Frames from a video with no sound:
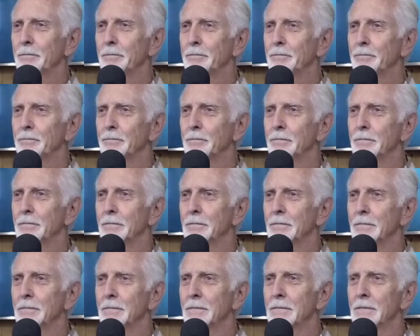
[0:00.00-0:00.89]

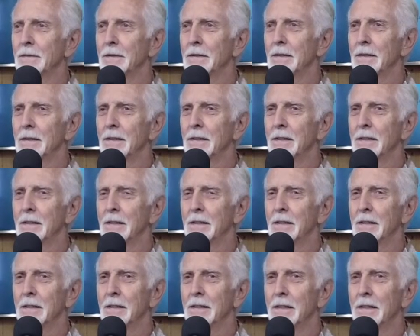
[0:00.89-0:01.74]
No one is speaking in this clip.